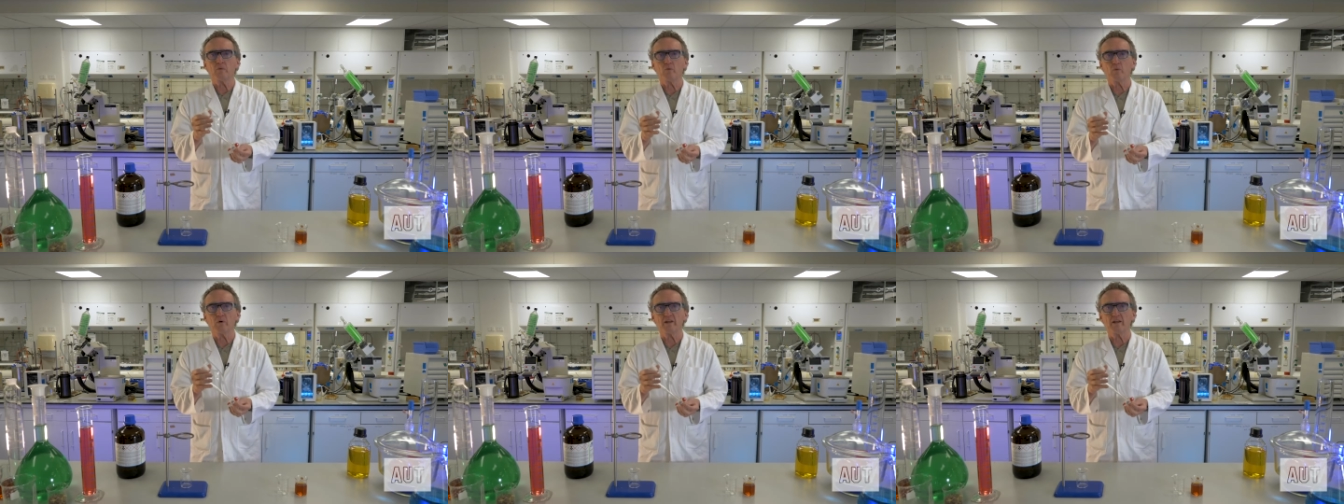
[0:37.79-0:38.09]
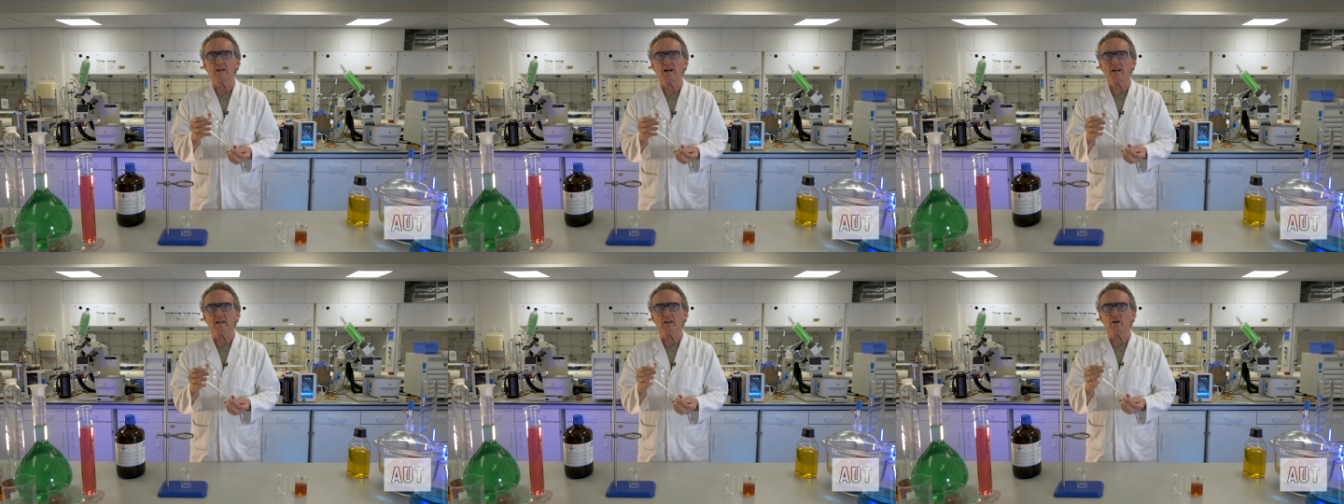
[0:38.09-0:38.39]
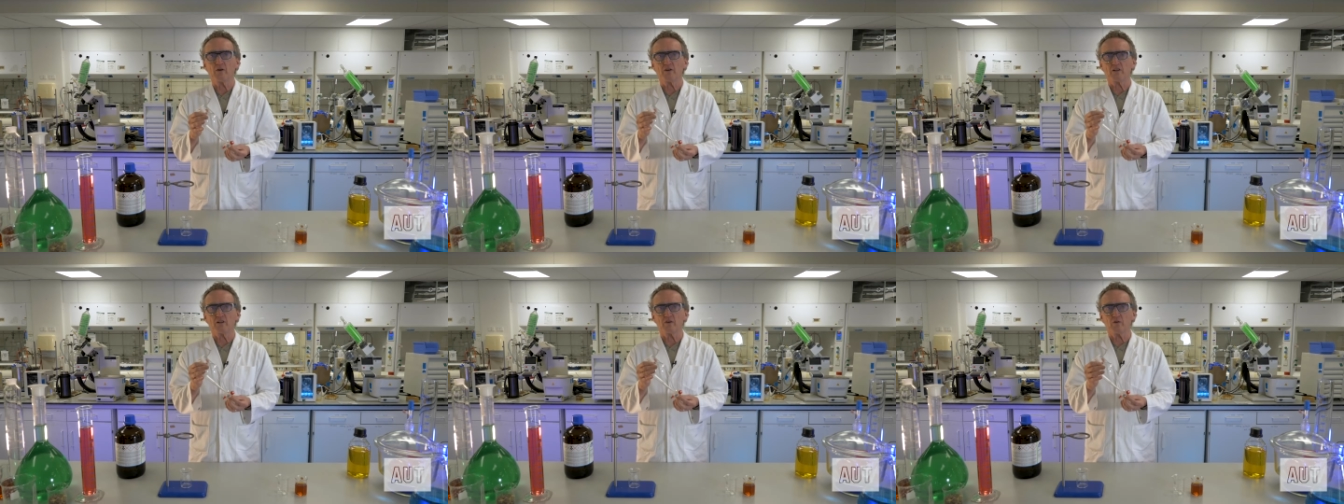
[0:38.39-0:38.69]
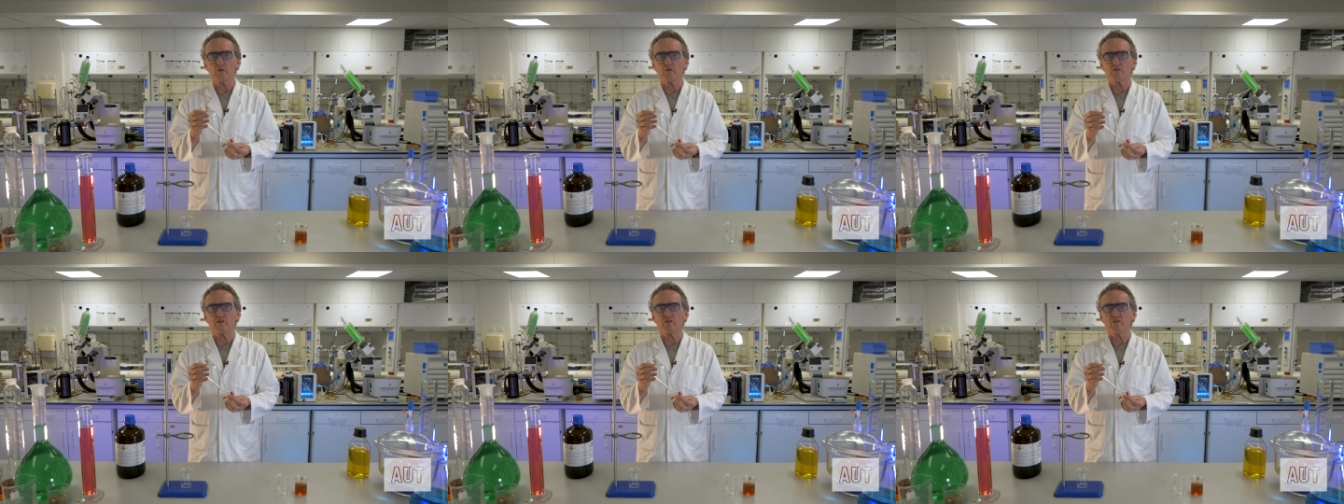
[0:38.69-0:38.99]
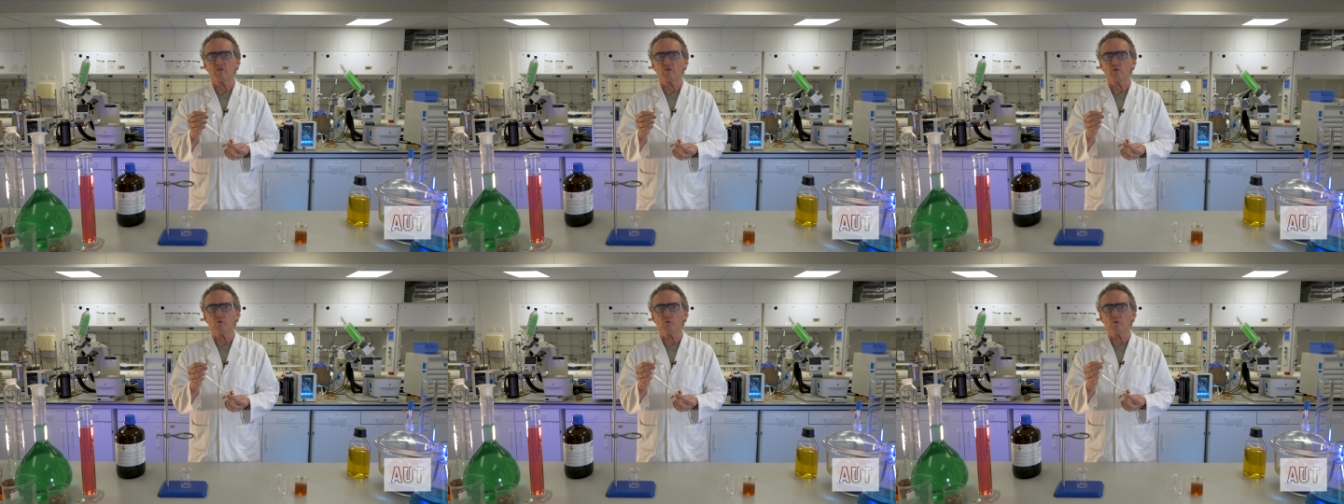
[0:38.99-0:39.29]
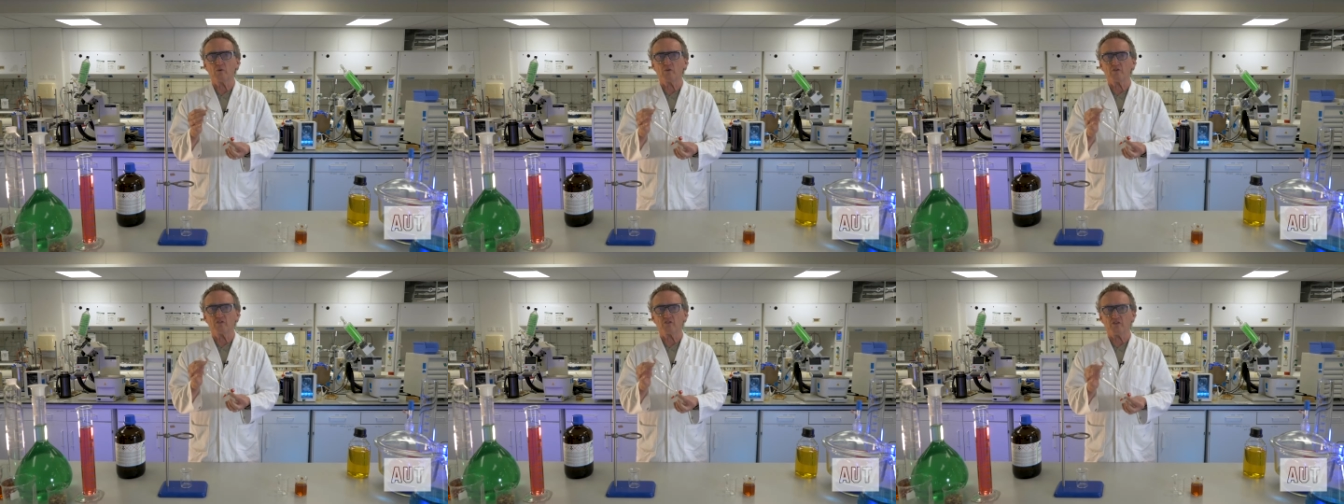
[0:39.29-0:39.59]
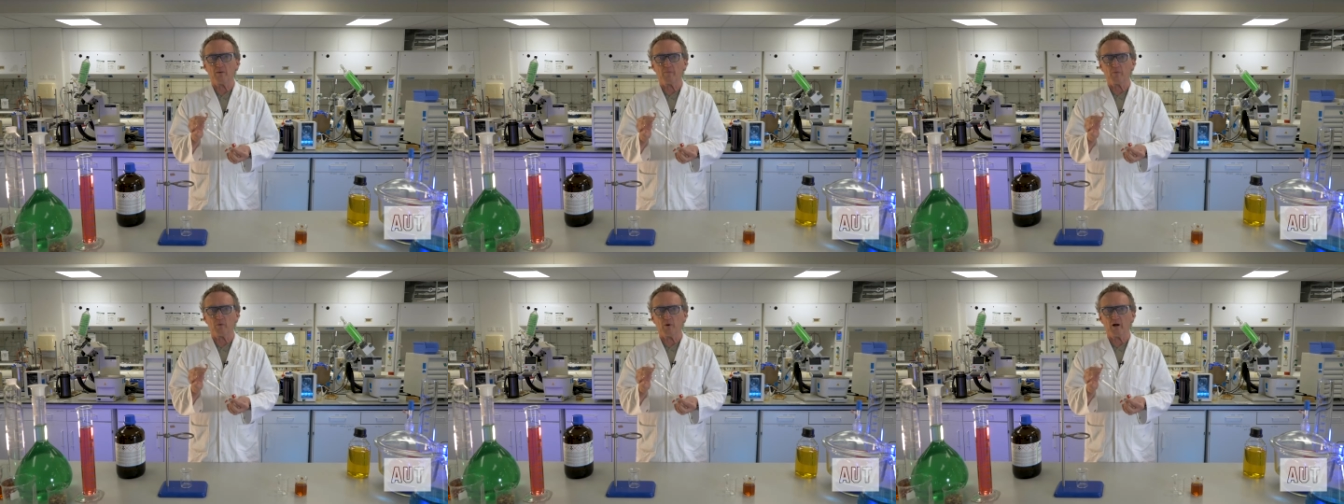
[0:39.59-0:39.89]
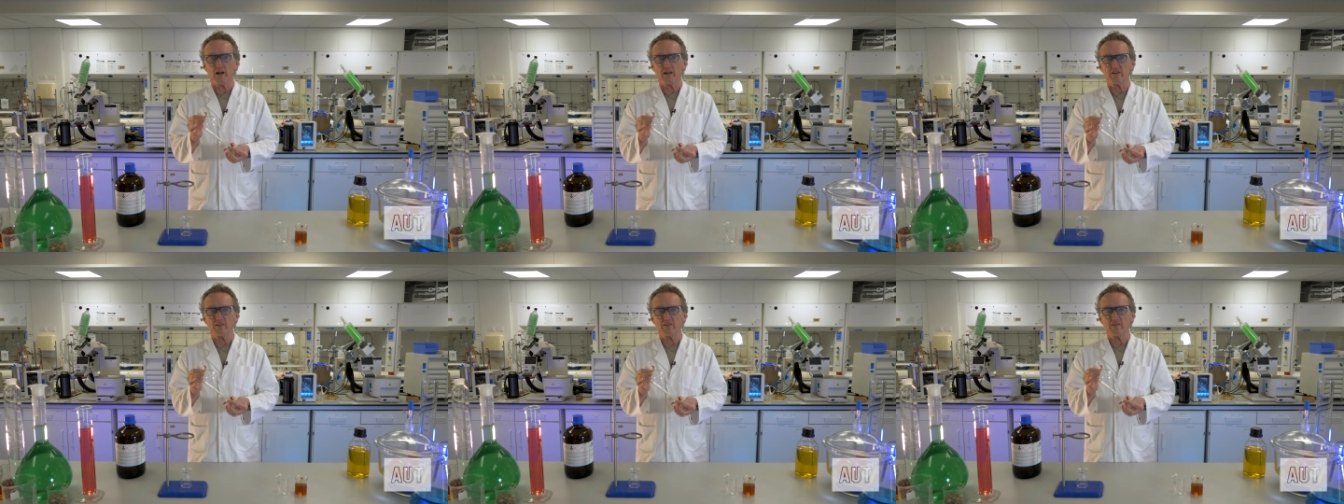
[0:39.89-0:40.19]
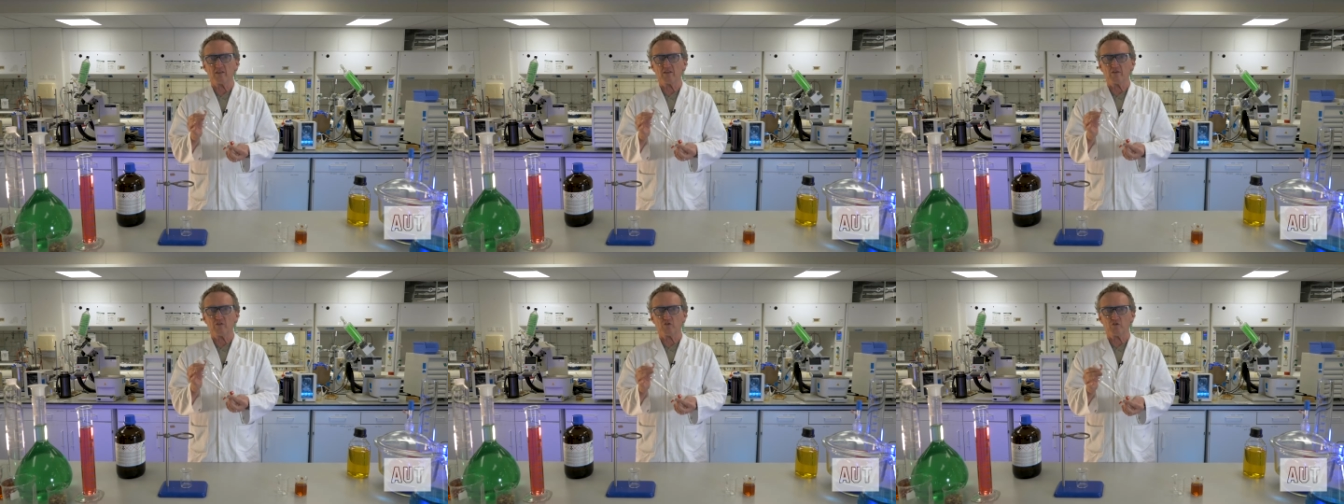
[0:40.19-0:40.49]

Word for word: We are going to use it to separate